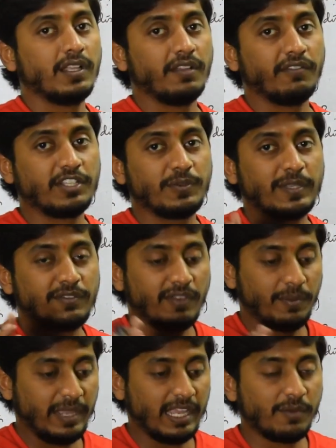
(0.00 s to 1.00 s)
which means we
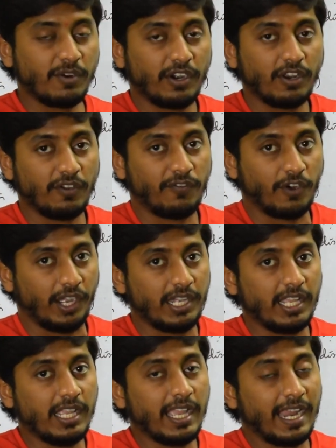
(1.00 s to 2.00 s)
will make a model of
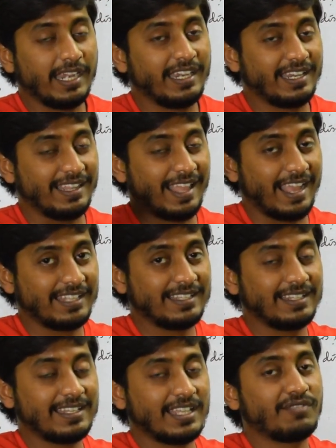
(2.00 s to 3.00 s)
forty and it, the
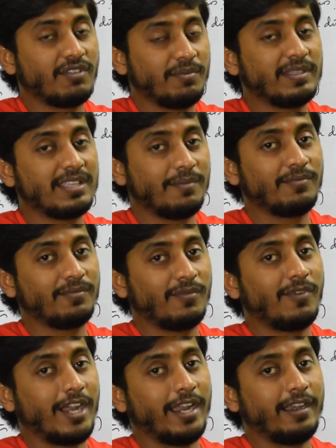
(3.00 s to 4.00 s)
actual size will be some one
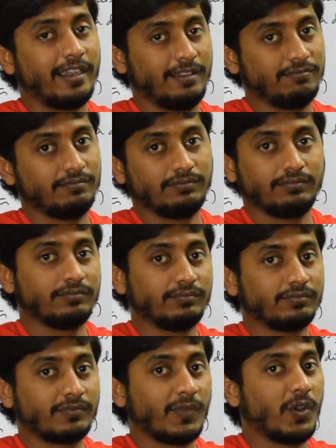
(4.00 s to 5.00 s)
hundred.
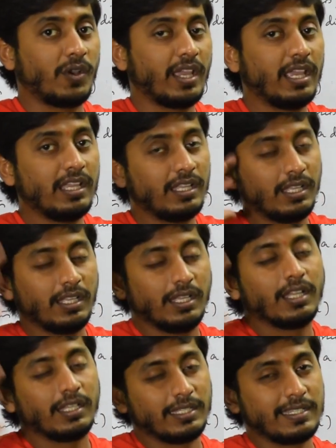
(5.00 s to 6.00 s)
Okay,
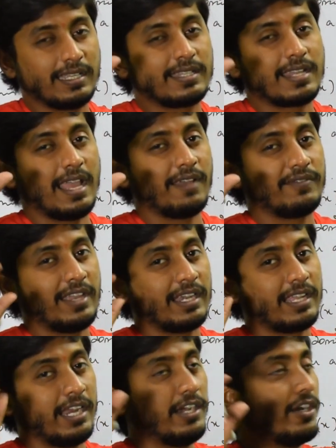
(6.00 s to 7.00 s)
just have that
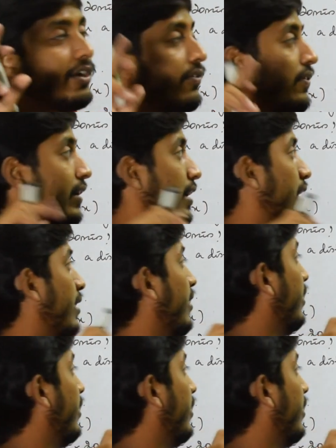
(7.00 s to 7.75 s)
kind of uh,